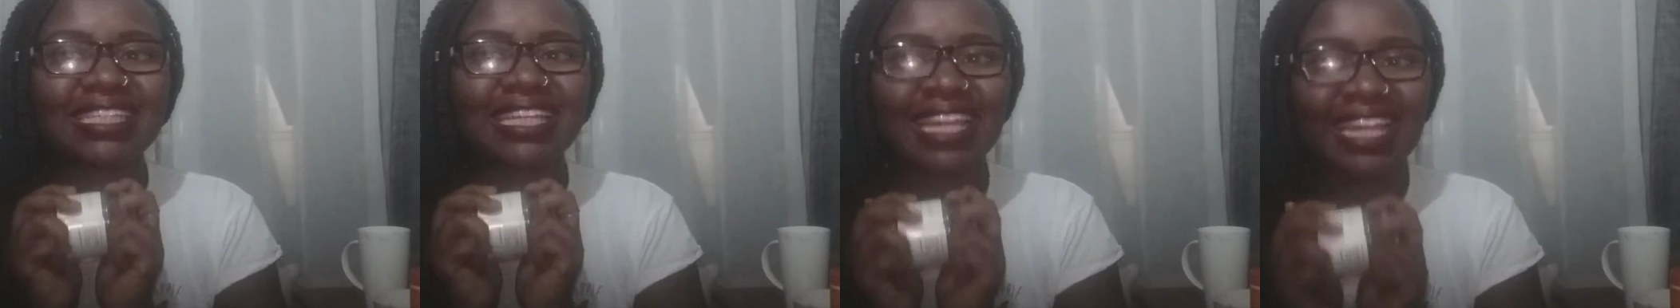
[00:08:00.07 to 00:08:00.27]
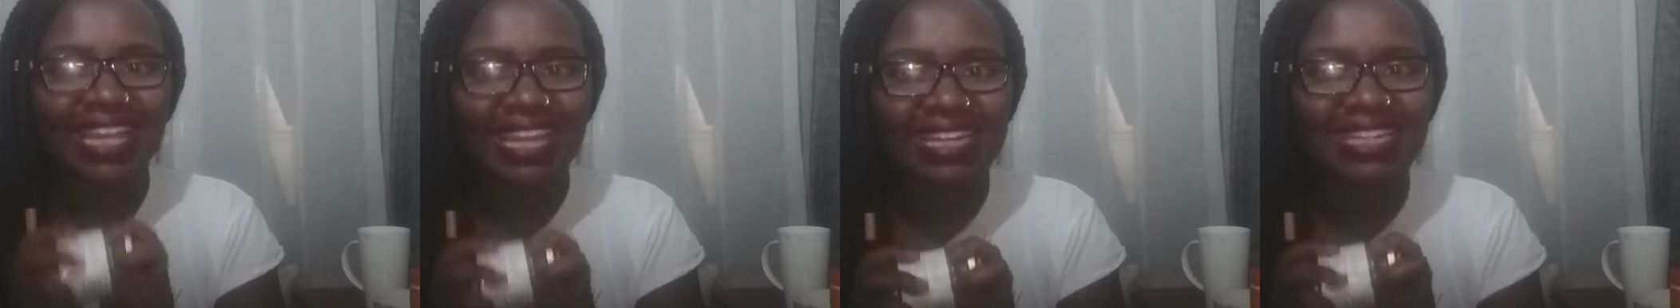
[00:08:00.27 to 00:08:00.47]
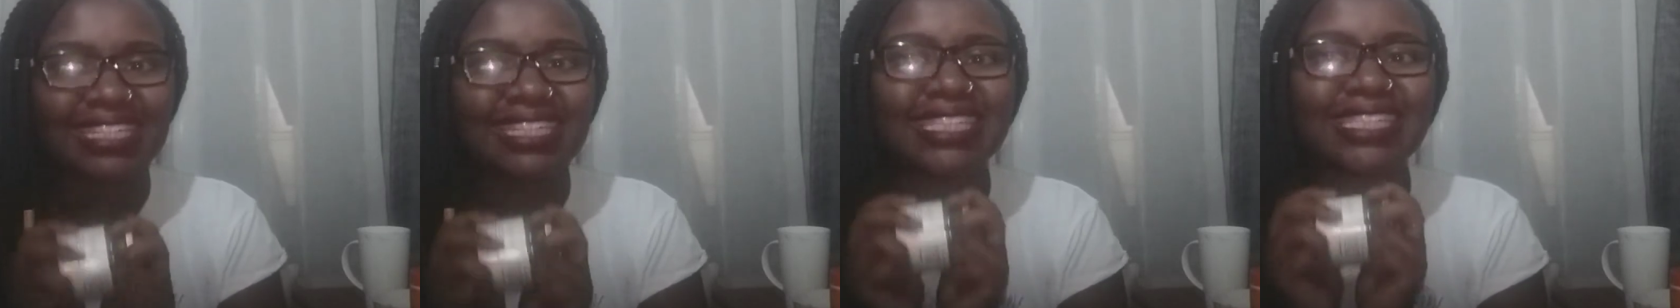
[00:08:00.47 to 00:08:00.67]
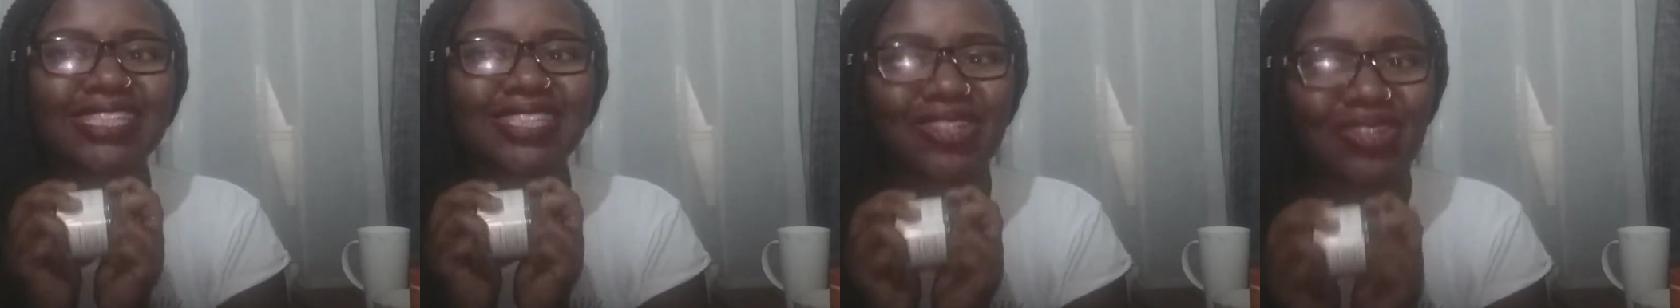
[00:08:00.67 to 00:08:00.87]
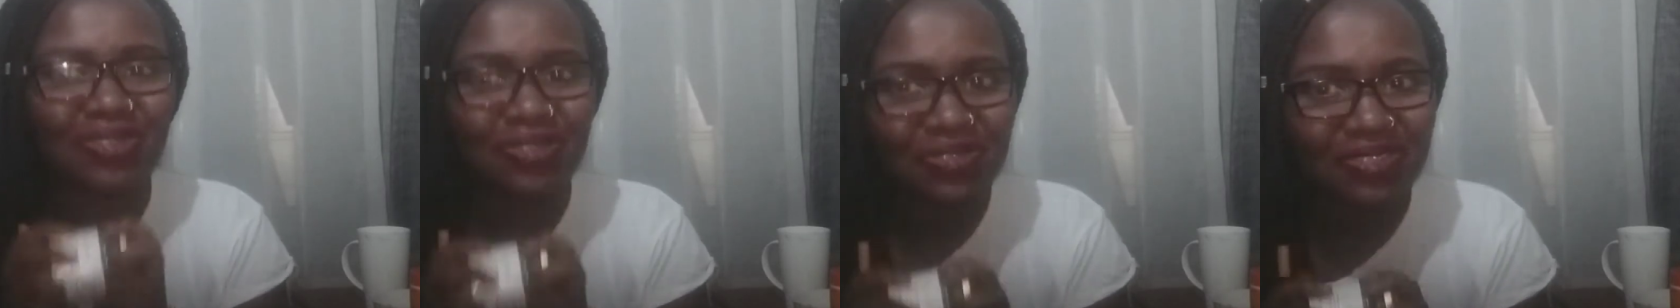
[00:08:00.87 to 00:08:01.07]
skin
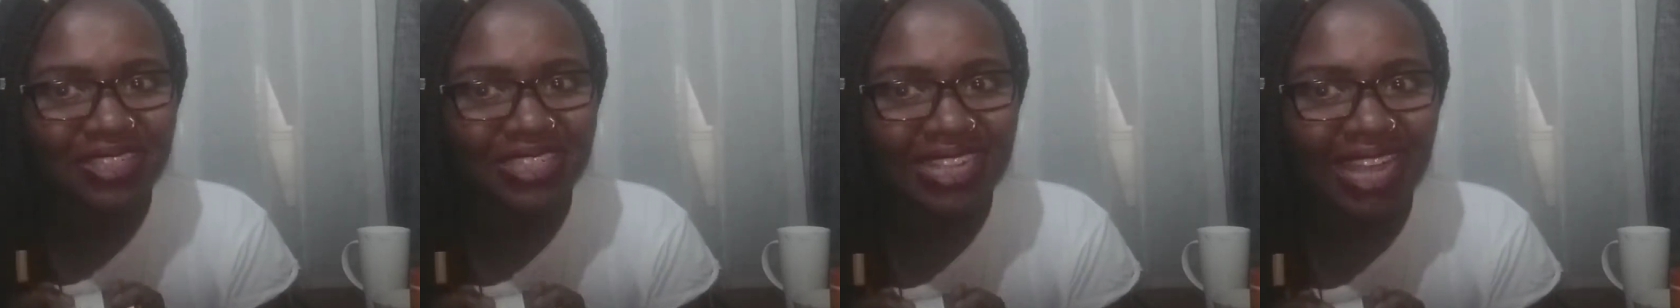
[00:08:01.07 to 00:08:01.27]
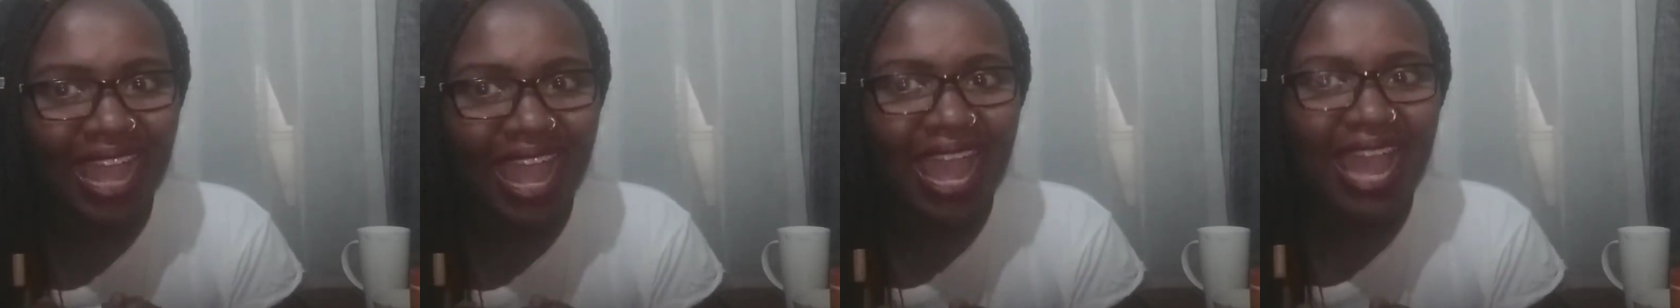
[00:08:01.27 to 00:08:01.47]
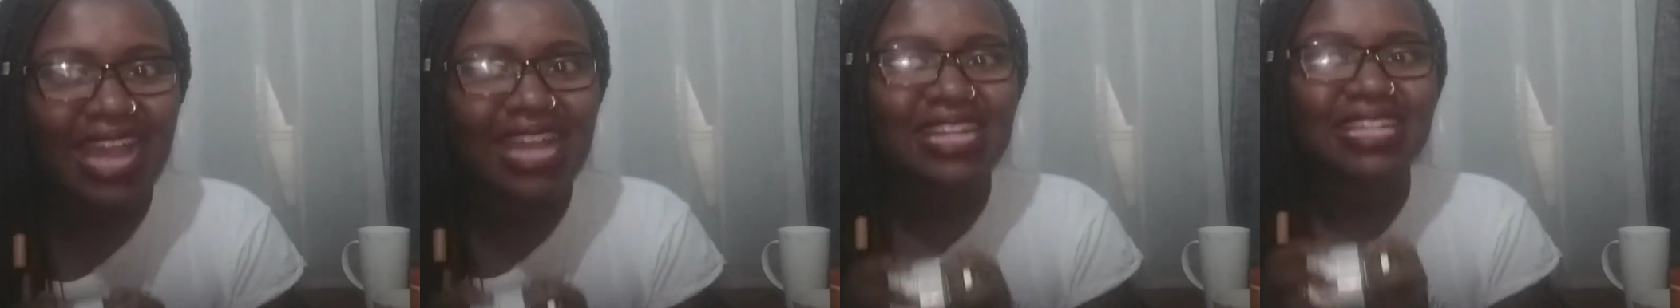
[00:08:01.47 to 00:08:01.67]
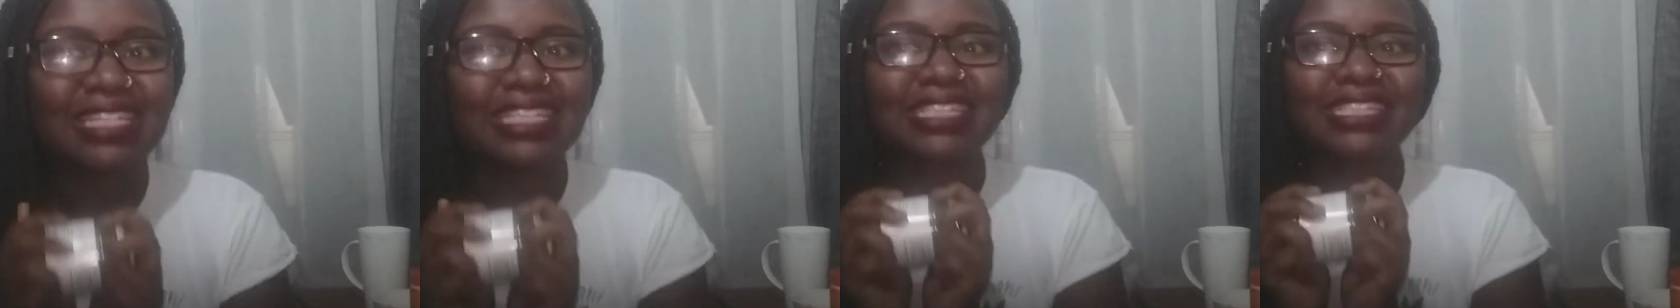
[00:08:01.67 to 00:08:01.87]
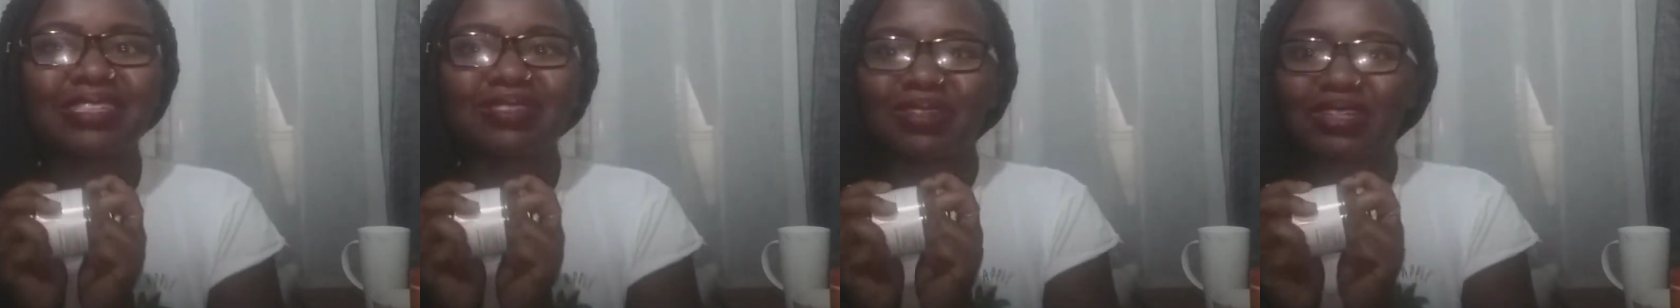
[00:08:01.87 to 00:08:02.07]
soft.
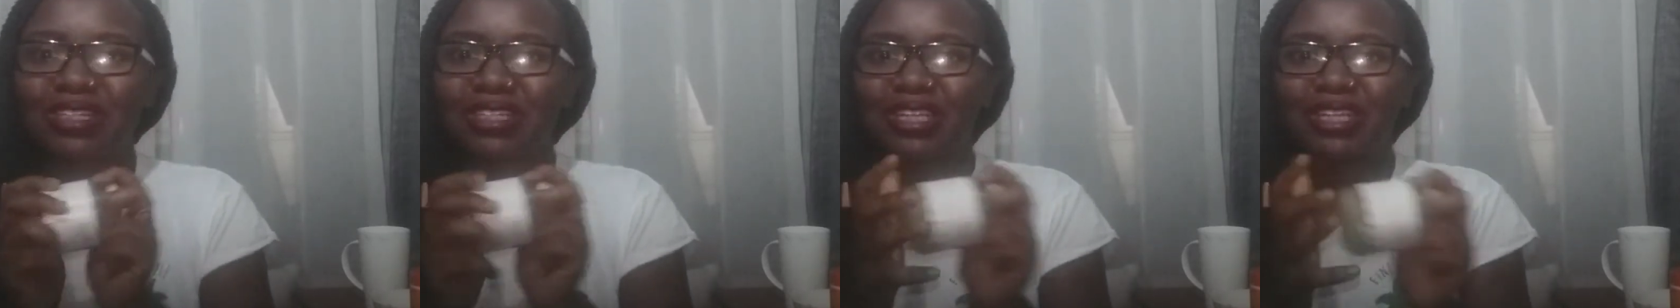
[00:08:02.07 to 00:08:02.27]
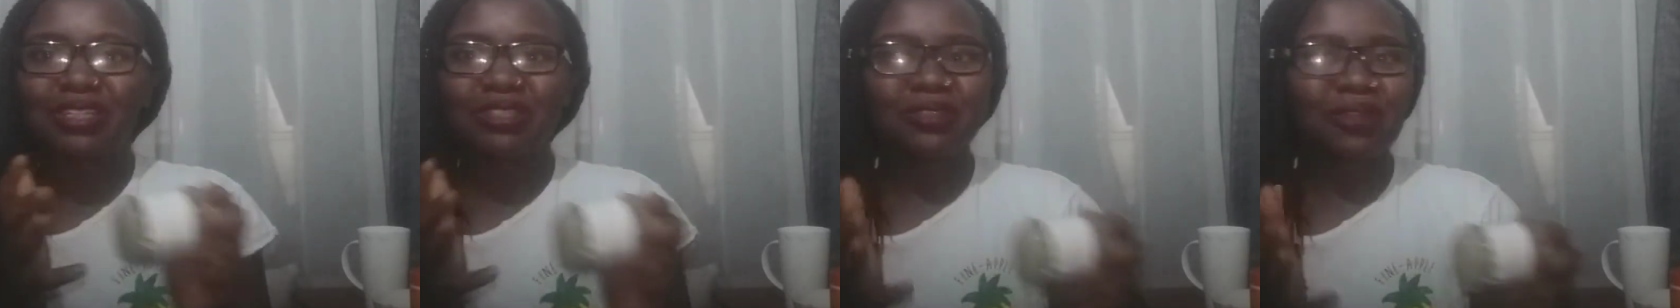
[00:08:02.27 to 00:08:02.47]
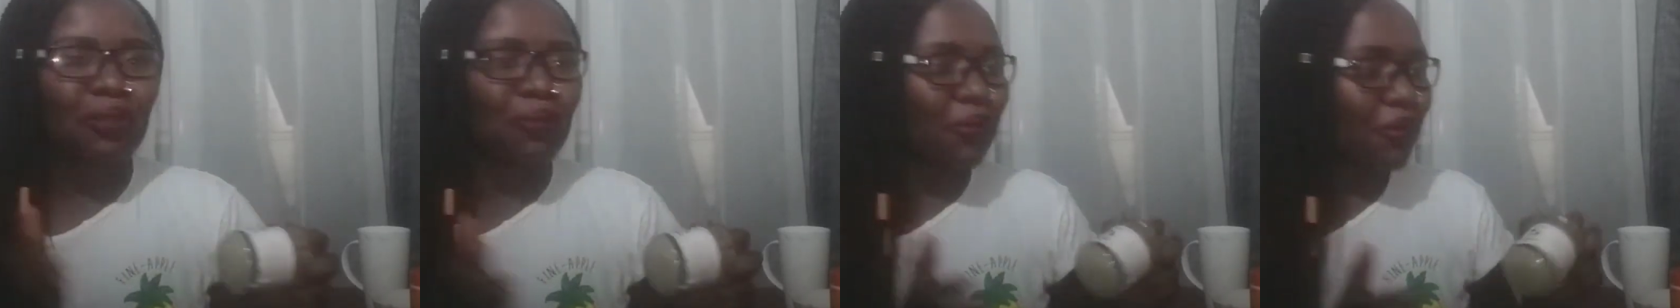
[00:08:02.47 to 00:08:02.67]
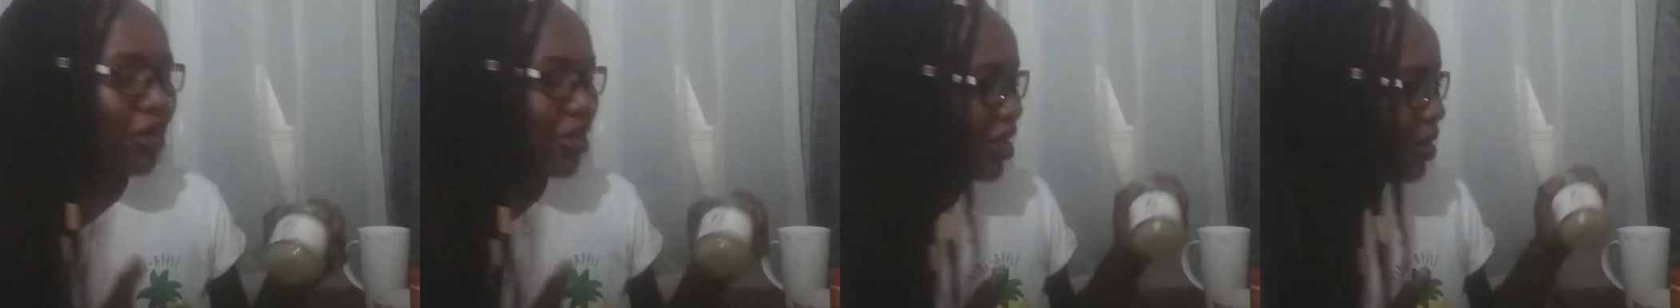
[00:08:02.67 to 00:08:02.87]
So in case you're worried